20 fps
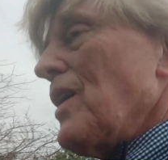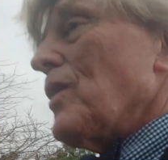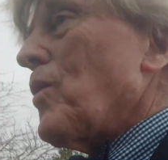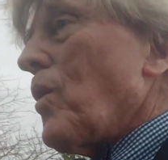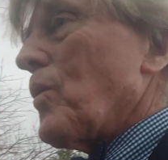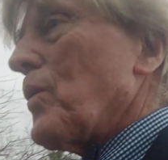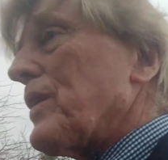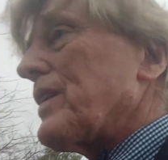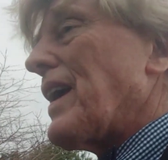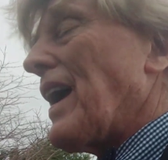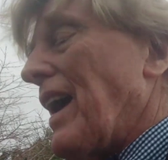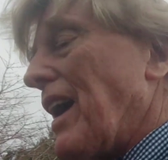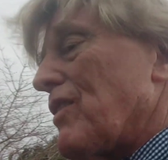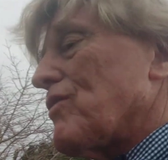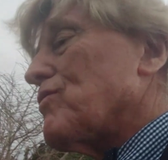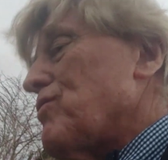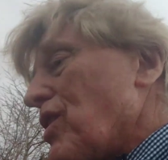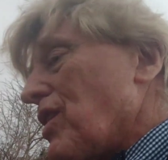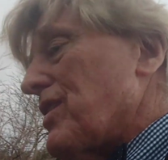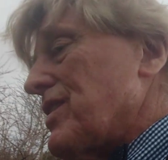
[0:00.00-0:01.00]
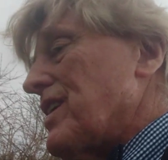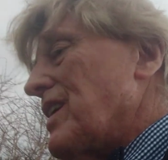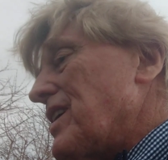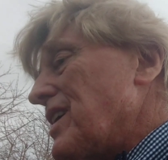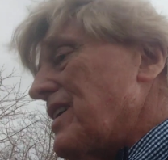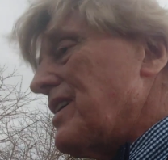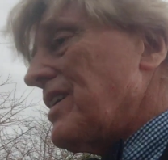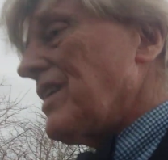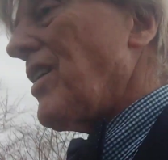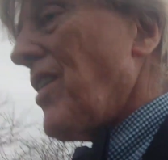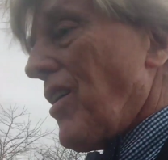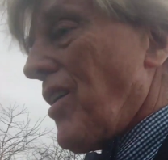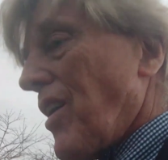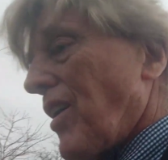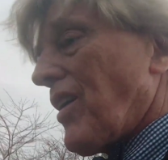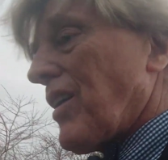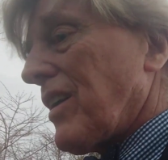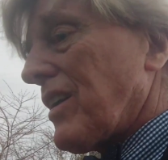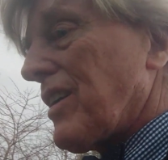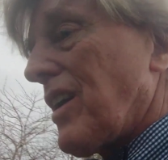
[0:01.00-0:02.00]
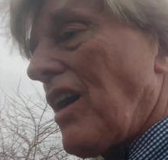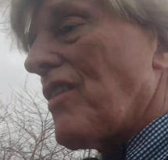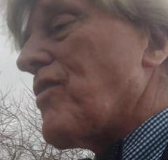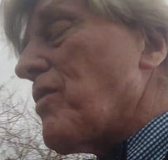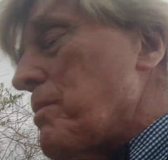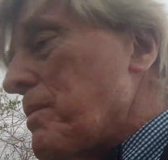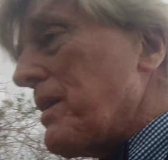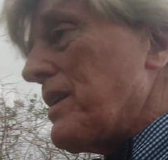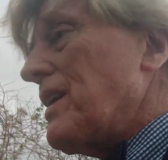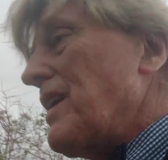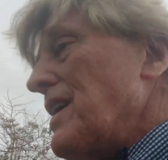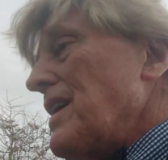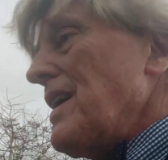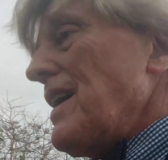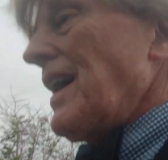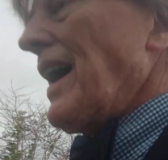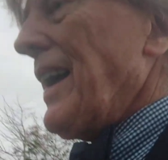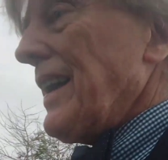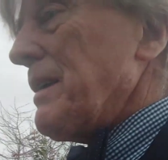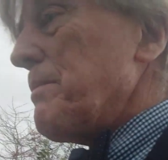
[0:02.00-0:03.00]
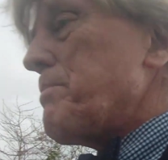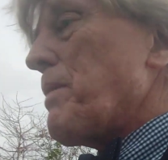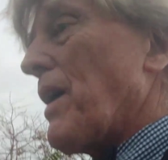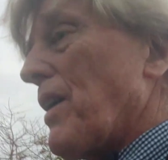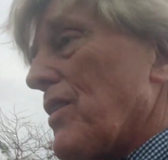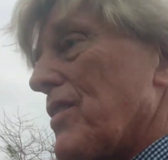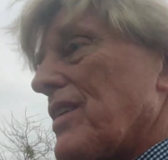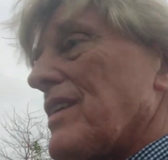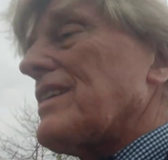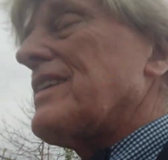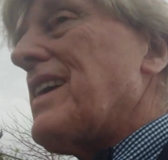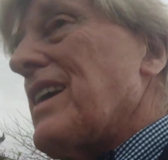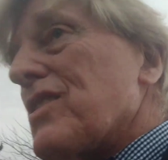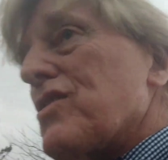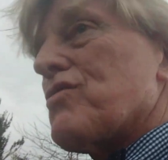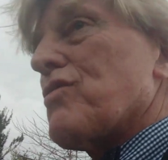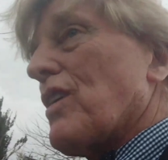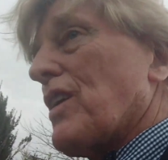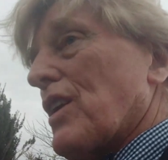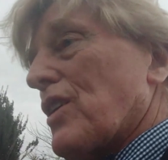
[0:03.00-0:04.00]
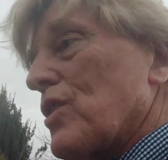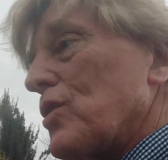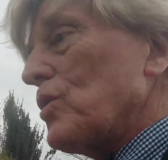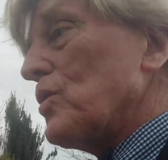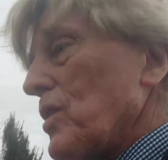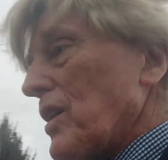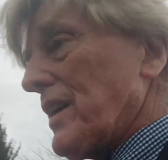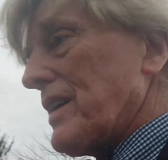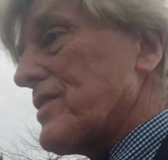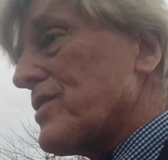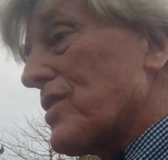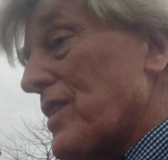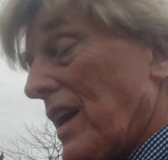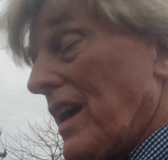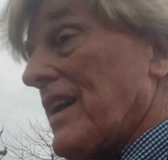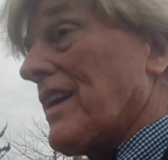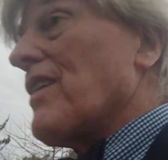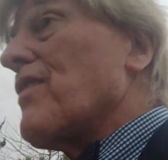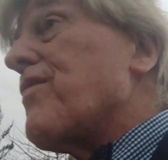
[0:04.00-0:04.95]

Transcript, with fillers: when we can't run our government any better than kids run a Kool Aid stand?